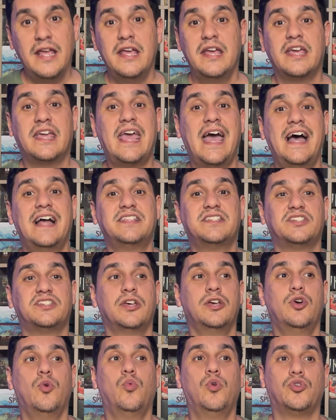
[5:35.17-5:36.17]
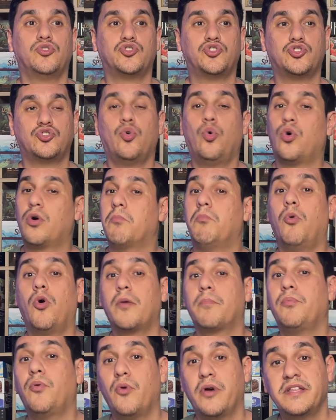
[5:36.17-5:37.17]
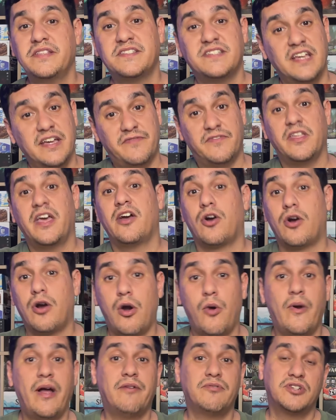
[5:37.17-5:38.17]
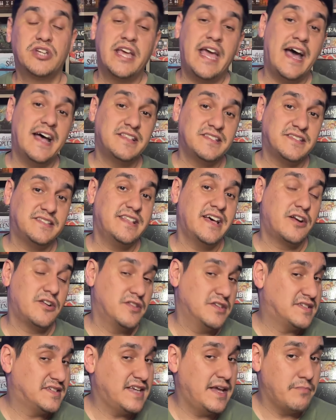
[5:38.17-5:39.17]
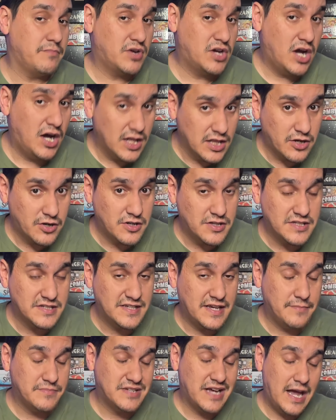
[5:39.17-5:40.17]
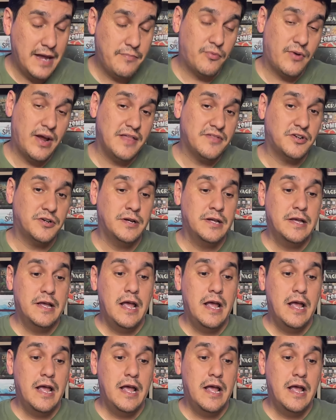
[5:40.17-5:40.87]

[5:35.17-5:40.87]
Cats will score more points if they are around cats that are the same color and the same type, rather.